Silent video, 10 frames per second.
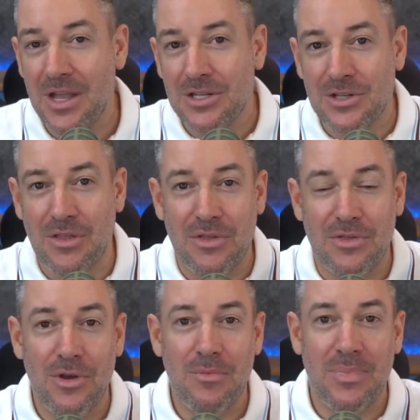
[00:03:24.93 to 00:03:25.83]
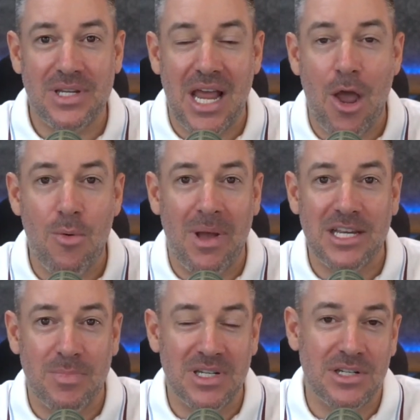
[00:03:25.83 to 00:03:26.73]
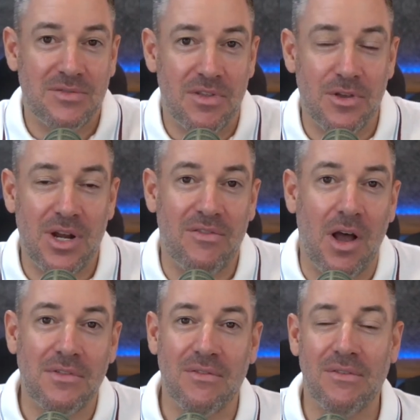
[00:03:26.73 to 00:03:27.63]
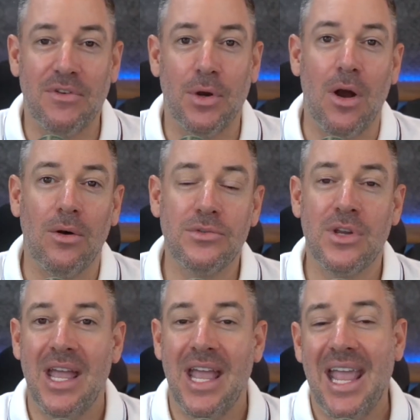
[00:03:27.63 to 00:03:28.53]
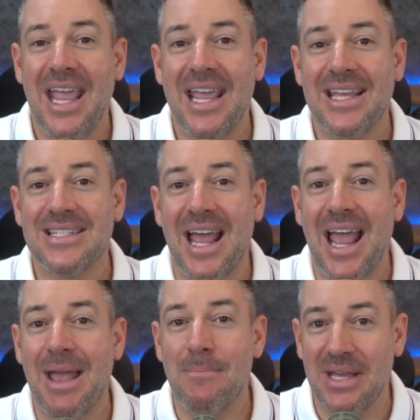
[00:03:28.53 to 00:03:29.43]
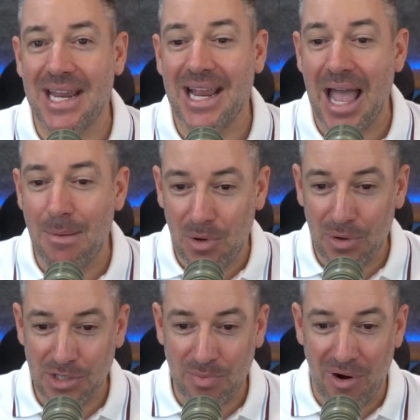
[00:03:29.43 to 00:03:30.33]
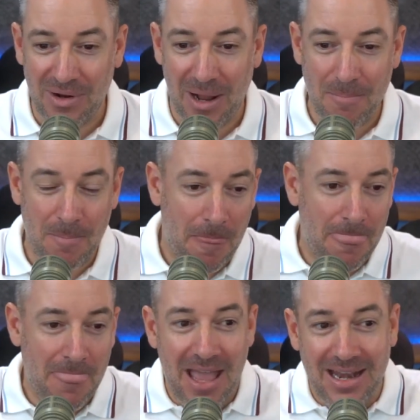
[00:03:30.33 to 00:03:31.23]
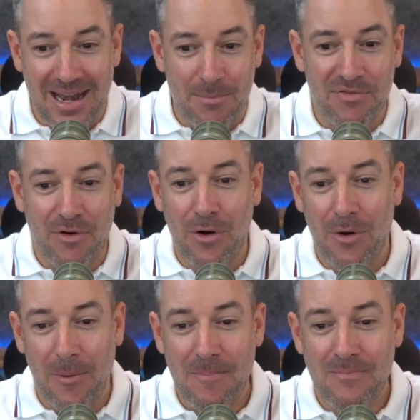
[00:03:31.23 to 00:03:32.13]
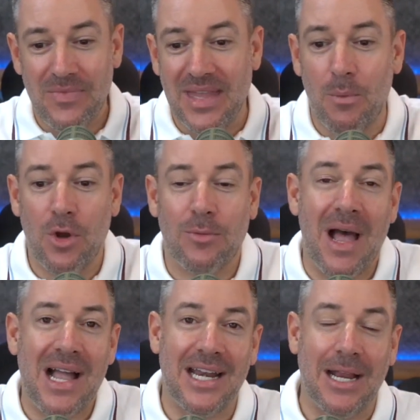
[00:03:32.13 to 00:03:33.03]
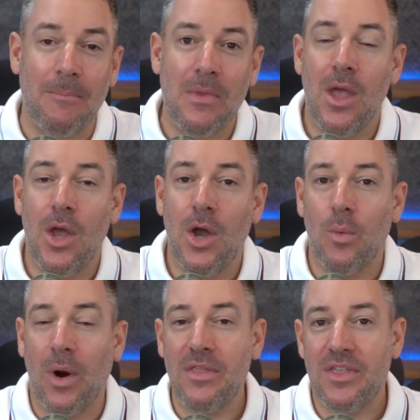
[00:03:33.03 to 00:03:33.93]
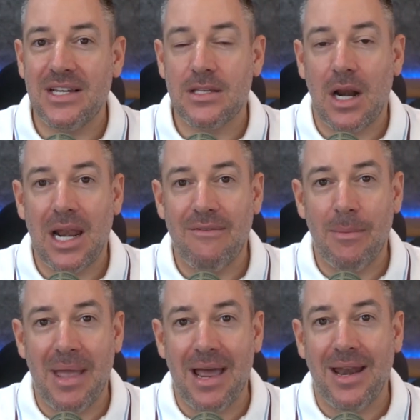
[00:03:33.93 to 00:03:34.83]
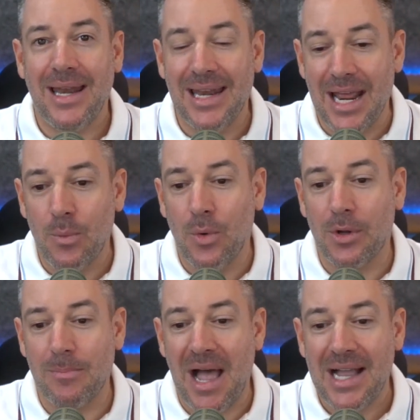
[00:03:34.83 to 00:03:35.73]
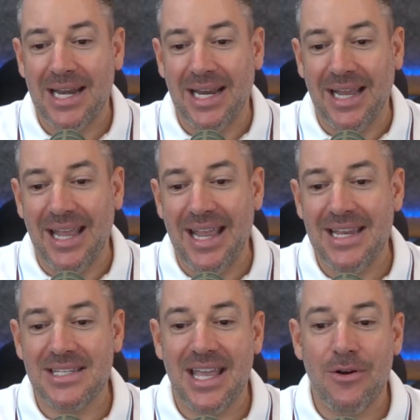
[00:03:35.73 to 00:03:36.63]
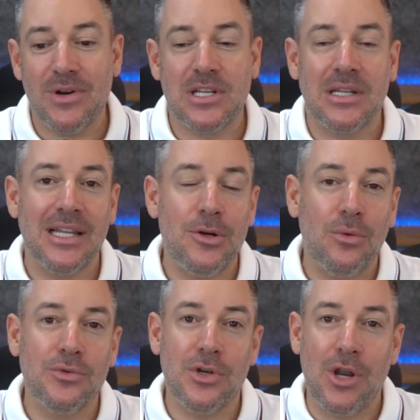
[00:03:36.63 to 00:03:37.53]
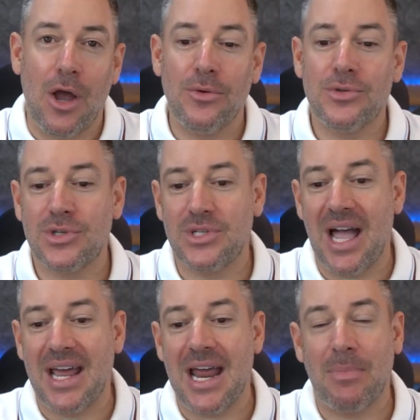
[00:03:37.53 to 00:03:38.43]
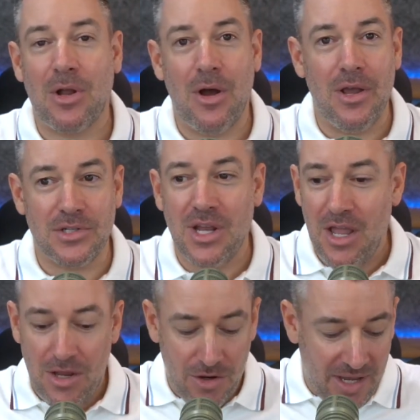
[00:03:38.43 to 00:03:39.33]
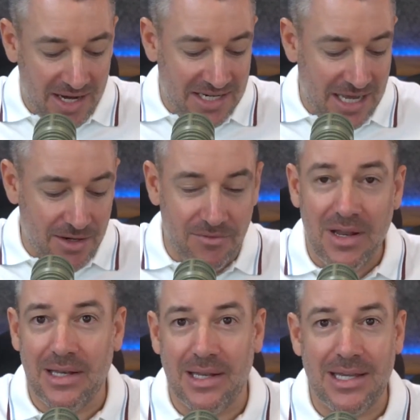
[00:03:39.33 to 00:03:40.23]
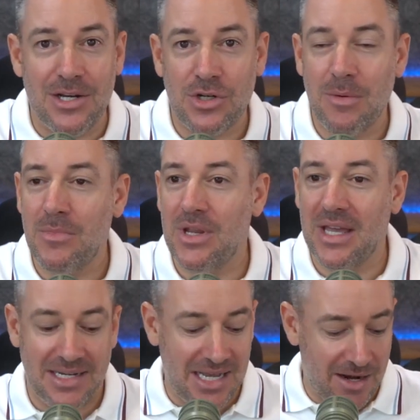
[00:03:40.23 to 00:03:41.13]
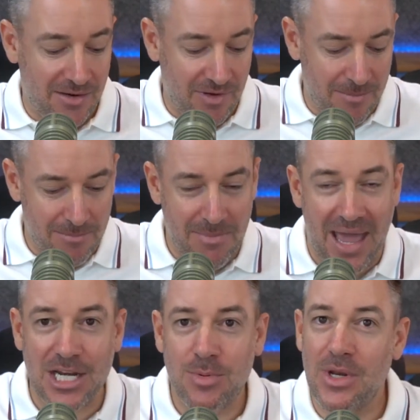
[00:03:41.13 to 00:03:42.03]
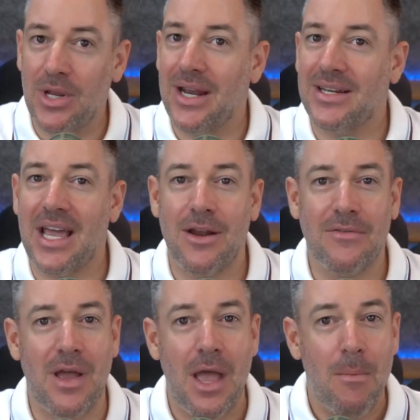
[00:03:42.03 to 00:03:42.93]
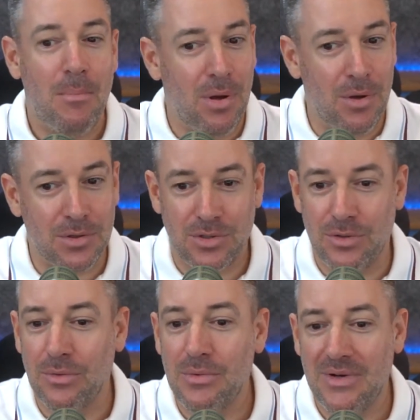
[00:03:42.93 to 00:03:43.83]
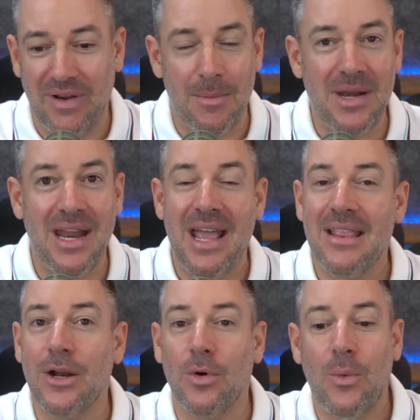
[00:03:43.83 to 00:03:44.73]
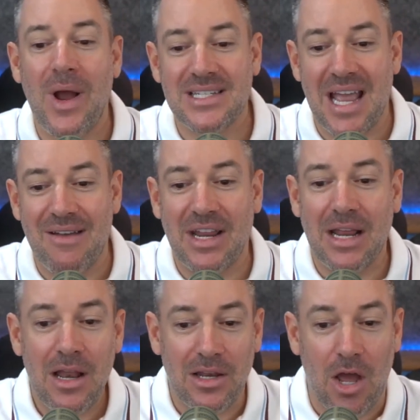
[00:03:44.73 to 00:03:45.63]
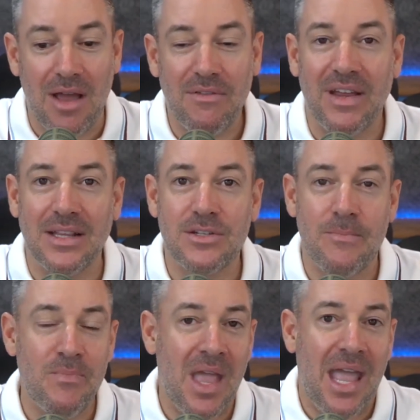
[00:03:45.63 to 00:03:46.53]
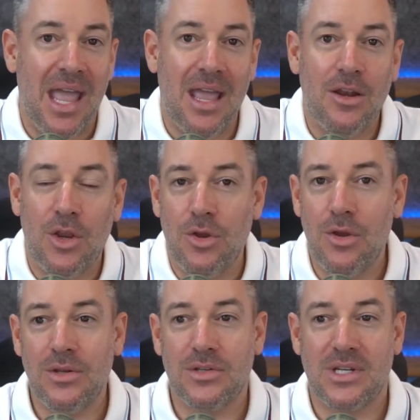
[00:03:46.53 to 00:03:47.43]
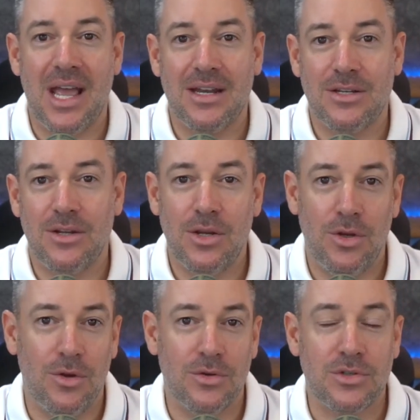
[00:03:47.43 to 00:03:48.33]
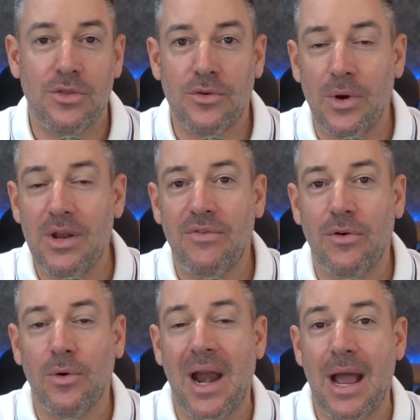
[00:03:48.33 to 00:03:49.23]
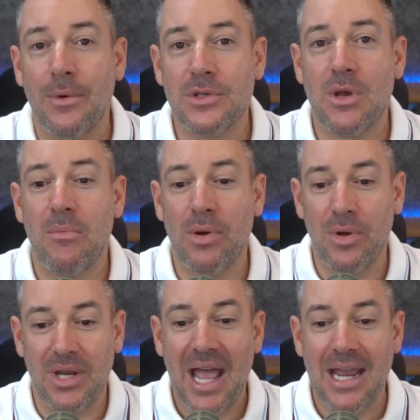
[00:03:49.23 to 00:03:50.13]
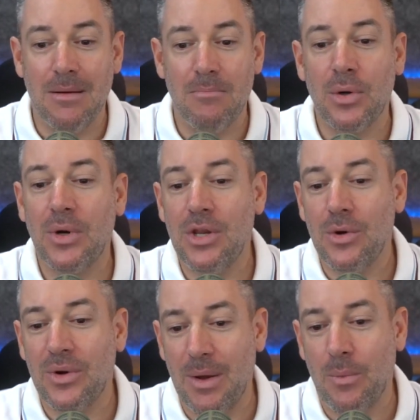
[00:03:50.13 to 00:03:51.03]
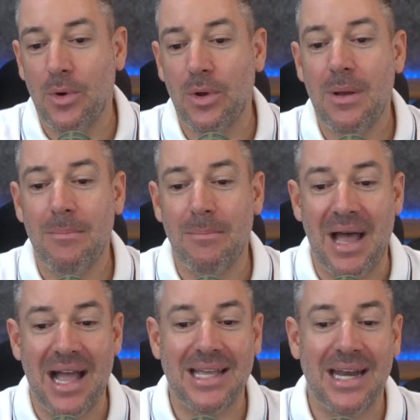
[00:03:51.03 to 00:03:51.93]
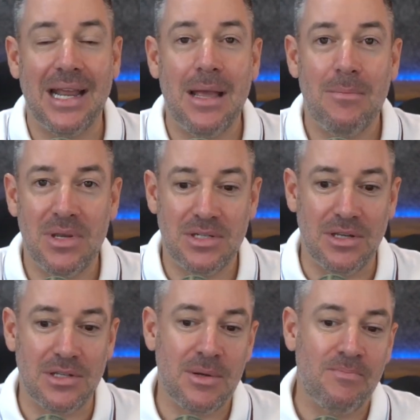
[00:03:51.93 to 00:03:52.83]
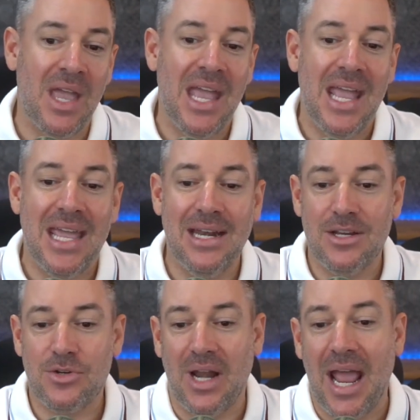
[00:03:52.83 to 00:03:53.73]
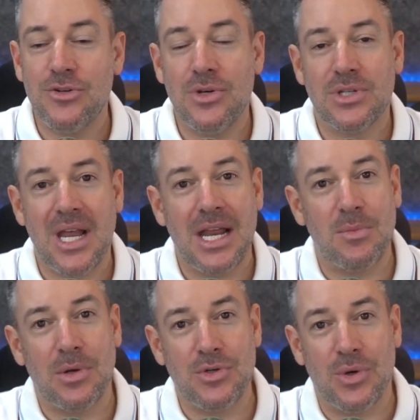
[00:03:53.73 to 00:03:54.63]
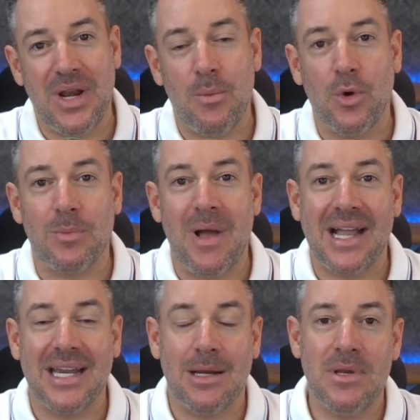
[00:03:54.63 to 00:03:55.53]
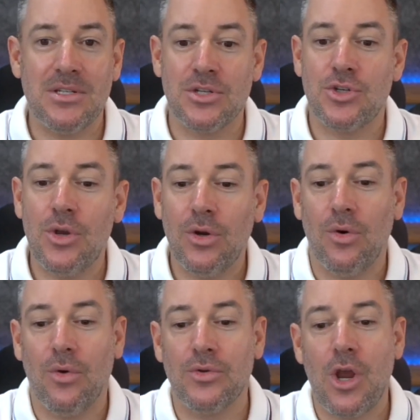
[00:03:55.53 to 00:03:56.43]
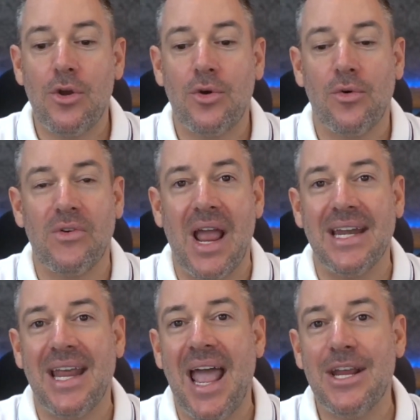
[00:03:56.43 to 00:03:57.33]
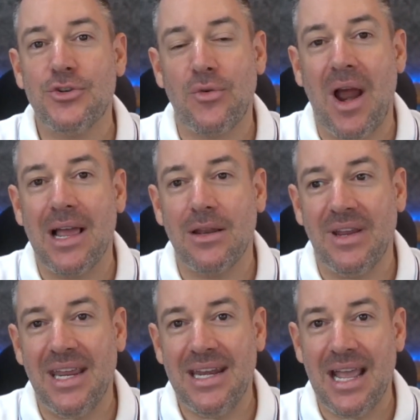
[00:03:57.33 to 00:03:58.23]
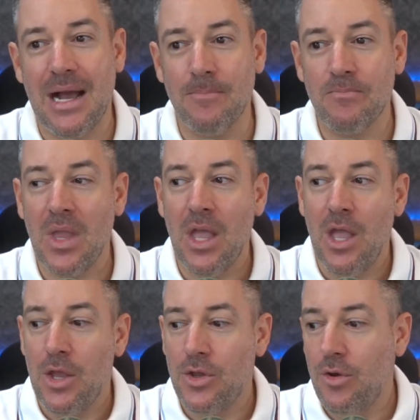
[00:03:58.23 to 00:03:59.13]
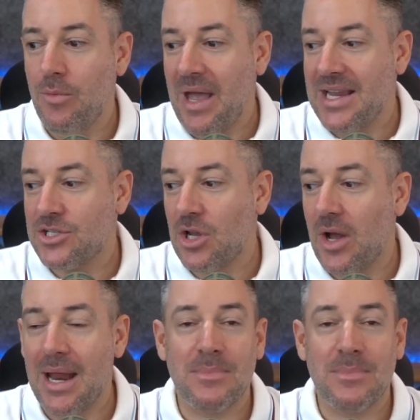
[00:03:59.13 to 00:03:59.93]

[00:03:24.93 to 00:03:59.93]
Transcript: So the third best home-based business for thirty-five to fifty-year-olds is being a mortgage broker. Number four, network marketing. One of the things that I love about network marketing is there is little to no startup cost. You get a ton of leadership, you get a ton of management, you get a ton of personal development. They're always having live events, and you can start to use three to four hours per day building your network marketing business. In addition, as you start to build your network marketing business, you can also create a trail of income. You may sign up